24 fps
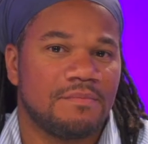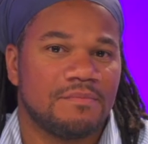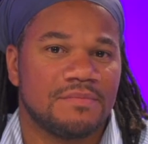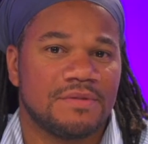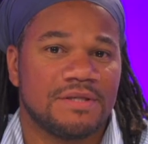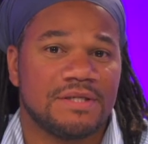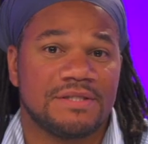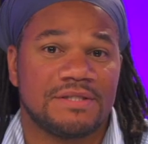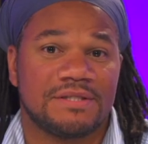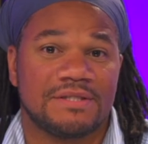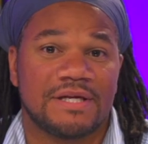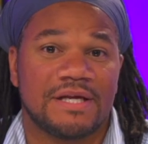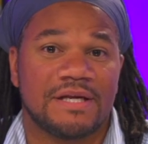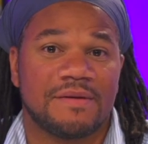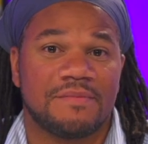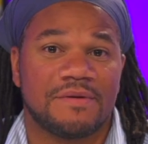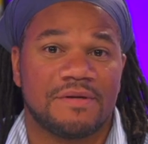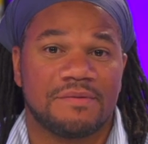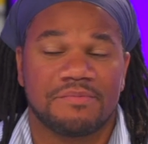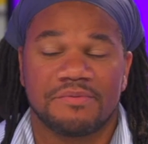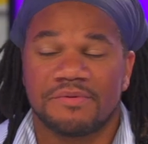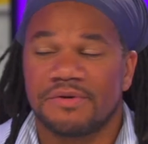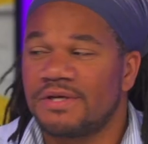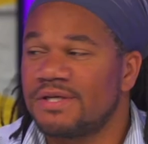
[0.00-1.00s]
These
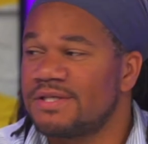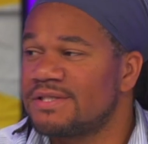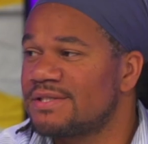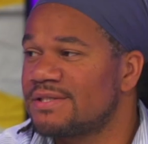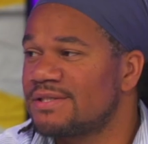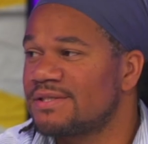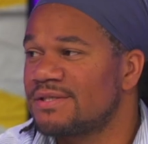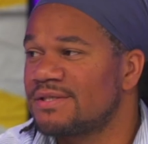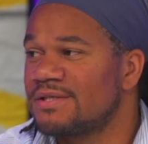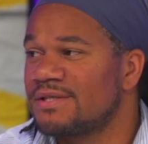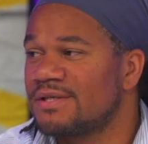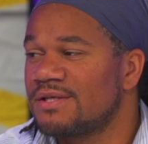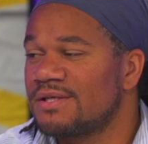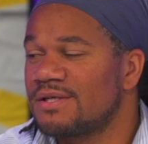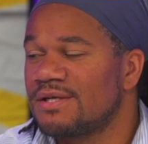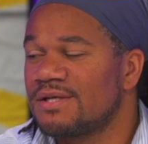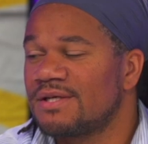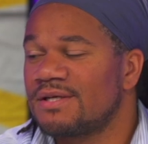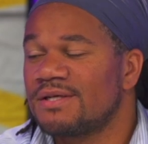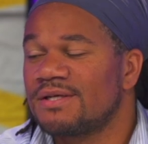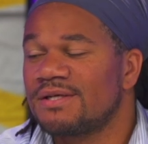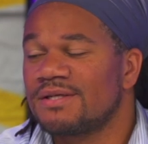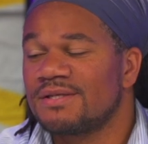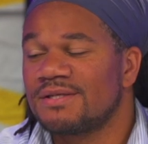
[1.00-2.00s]
celibate priests,
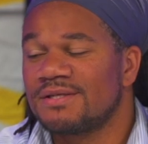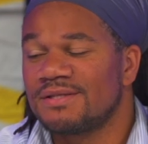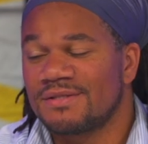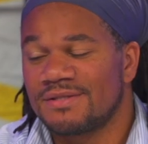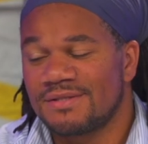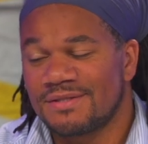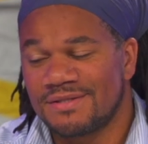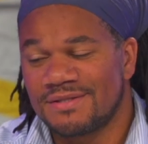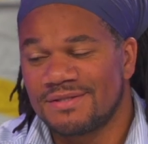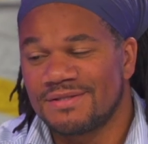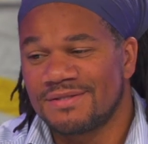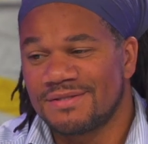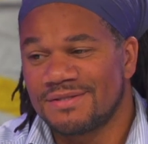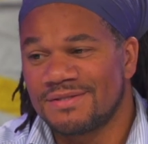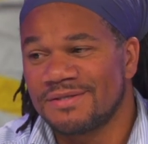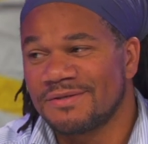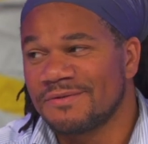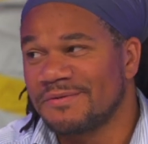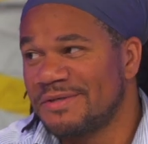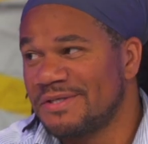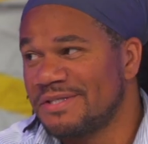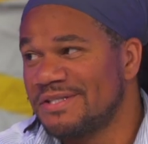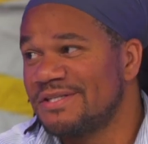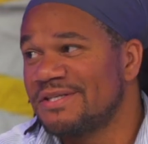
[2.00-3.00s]
the
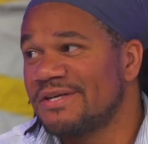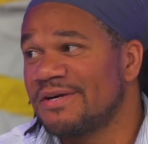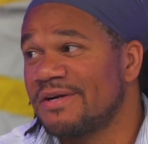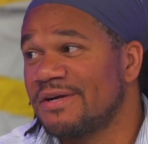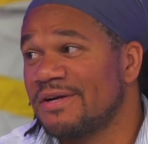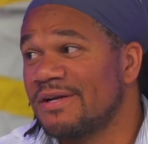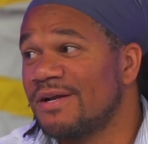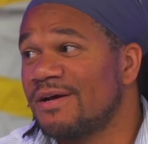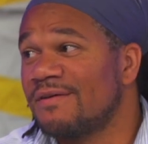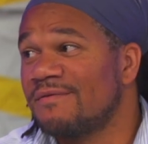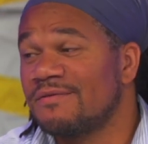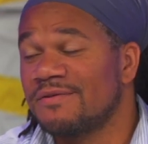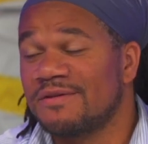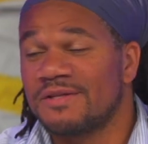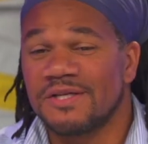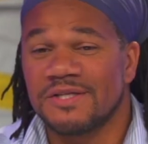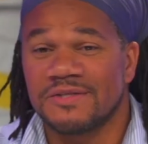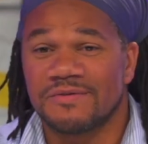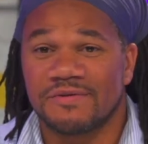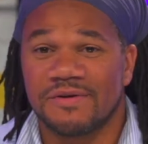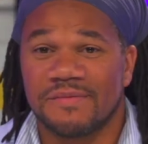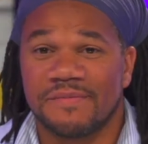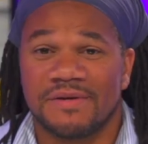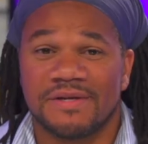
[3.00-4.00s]
reason they're in love with
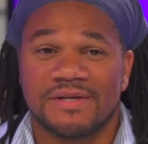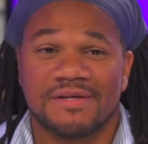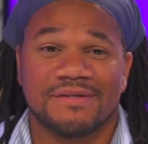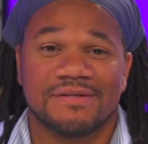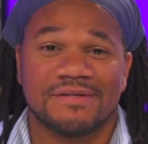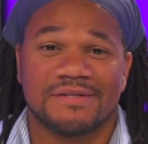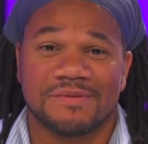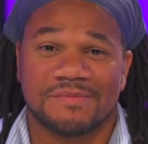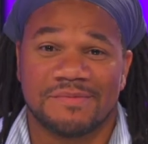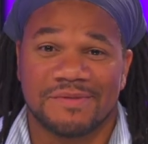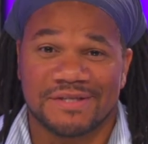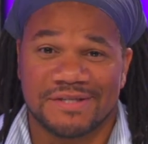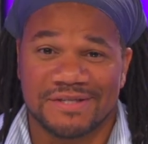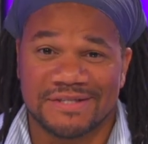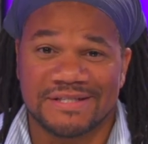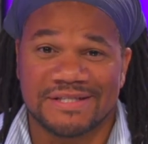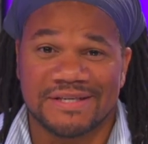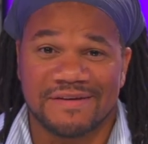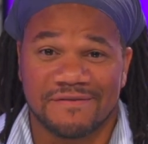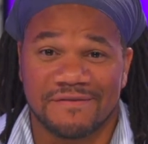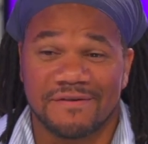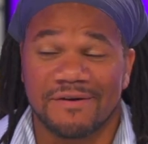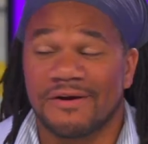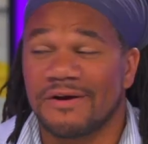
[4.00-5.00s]
these women is because
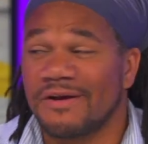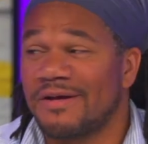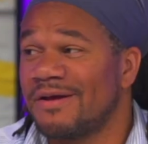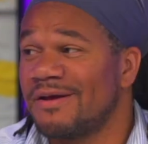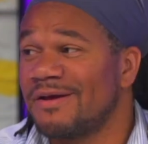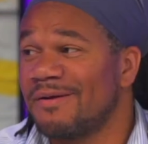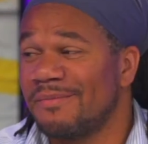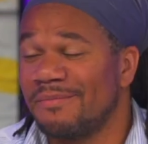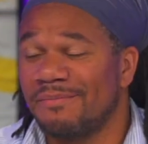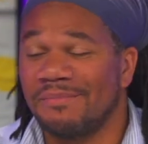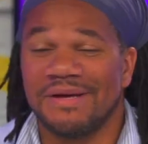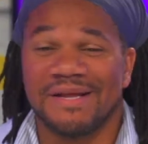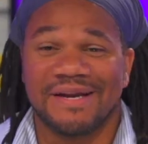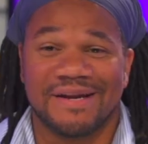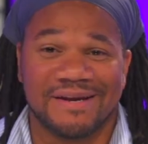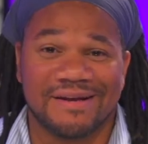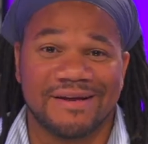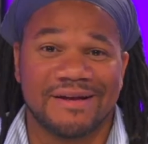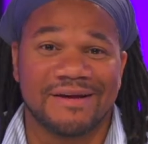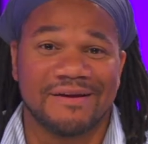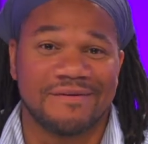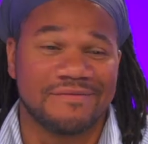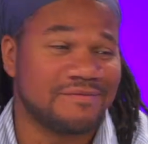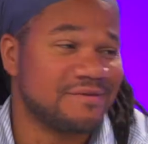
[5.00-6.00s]
they've already been in
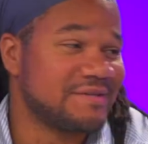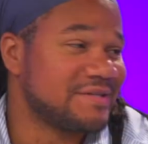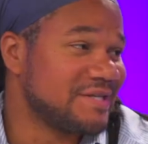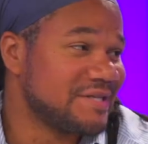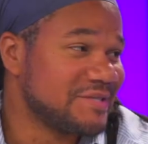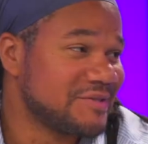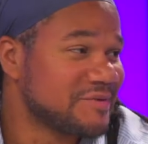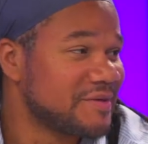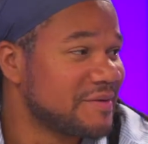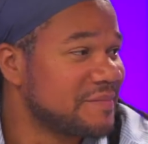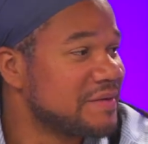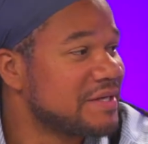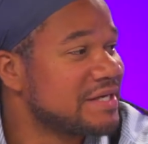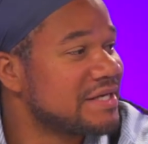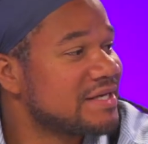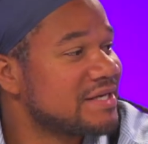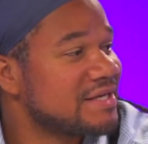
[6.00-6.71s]
love with these women.